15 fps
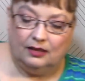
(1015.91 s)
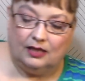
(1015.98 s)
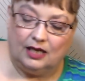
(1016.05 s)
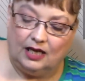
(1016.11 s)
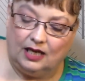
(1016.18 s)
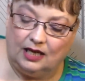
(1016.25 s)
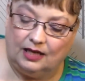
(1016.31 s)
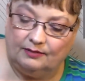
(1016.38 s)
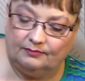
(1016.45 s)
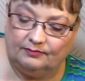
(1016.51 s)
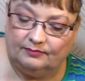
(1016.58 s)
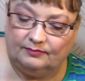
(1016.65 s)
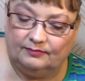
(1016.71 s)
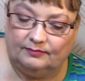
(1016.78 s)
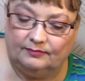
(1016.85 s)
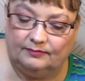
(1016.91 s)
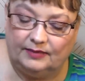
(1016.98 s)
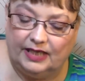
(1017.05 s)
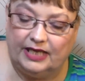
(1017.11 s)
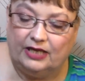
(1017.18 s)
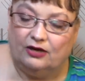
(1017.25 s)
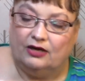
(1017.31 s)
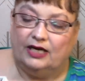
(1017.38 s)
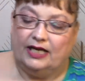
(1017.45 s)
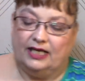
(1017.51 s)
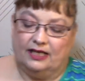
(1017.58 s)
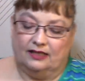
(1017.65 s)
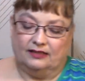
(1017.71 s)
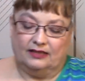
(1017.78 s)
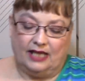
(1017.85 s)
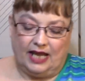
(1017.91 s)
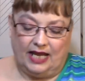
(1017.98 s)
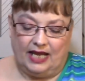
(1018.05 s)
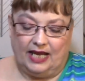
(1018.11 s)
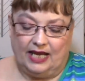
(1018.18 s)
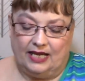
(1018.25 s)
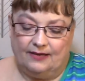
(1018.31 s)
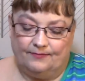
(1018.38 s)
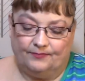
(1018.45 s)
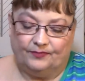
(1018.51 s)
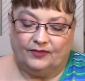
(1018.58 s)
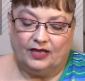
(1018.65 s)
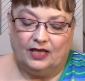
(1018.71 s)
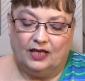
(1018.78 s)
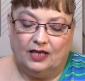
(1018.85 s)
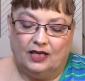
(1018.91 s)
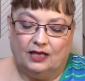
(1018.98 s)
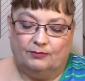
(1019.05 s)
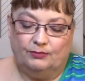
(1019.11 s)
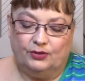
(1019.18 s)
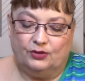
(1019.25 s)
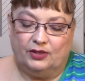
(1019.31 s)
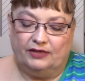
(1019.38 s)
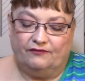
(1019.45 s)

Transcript: Um, here is a Beauty